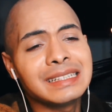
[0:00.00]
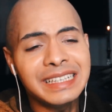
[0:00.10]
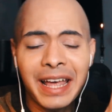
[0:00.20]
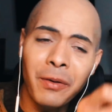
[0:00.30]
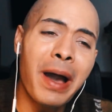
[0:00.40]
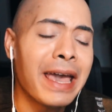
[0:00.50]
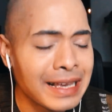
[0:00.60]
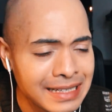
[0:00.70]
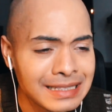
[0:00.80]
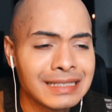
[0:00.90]
Get away!
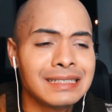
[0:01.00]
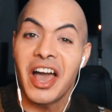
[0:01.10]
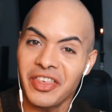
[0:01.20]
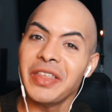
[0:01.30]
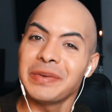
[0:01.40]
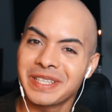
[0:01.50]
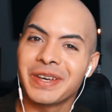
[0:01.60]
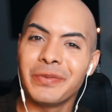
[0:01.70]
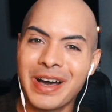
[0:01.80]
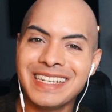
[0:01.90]
I thought that was a
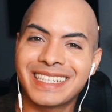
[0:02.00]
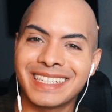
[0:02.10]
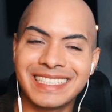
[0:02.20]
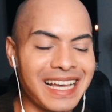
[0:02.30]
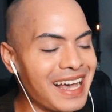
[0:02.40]
good Wendy.